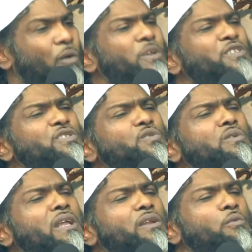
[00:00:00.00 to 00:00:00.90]
Which
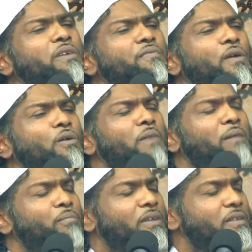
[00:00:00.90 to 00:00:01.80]
sunnah do we follow,
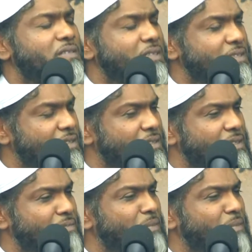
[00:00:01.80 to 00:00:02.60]
my brothers and sisters?